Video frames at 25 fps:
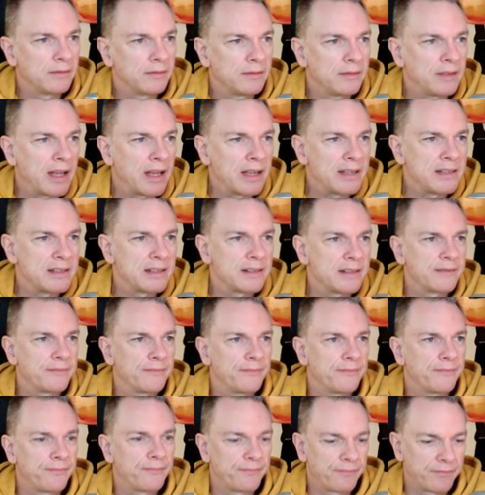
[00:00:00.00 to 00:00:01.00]
Nice.
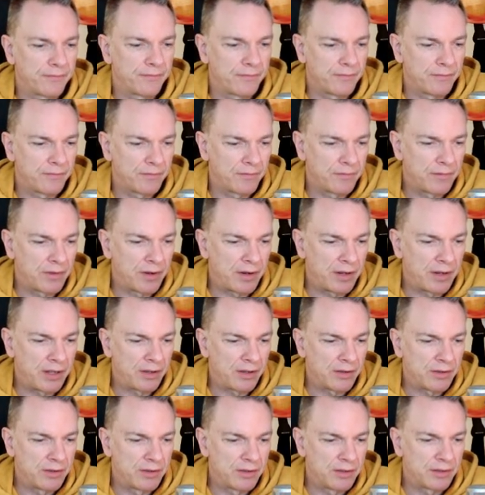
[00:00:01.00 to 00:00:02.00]
Very
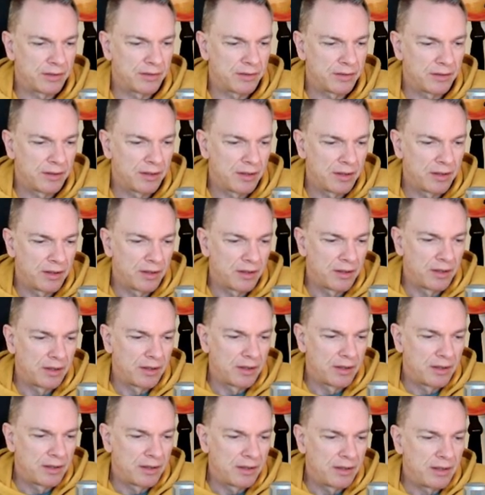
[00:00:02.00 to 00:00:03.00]
good.
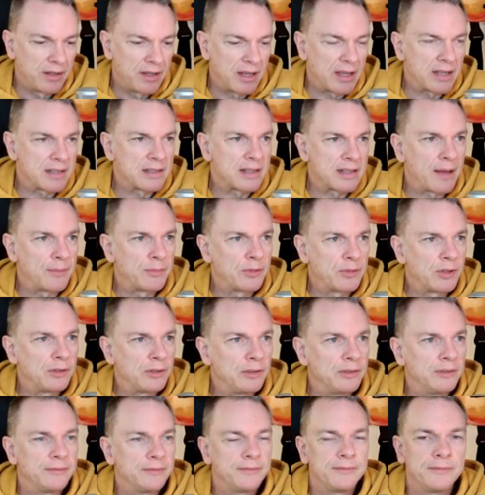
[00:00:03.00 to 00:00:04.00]
Yes,
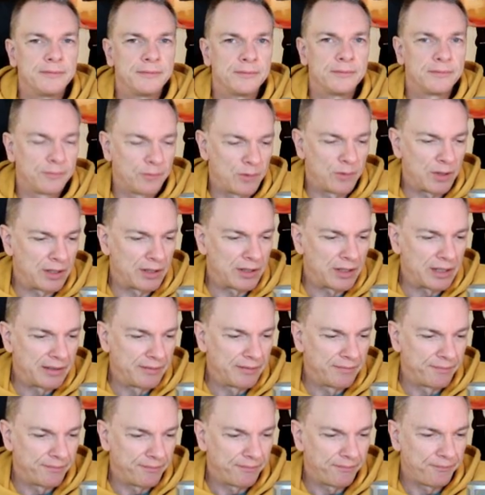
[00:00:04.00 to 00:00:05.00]
Abdul. Well
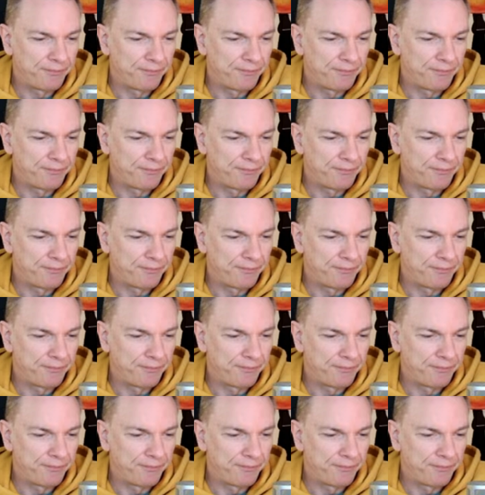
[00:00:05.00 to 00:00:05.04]
done.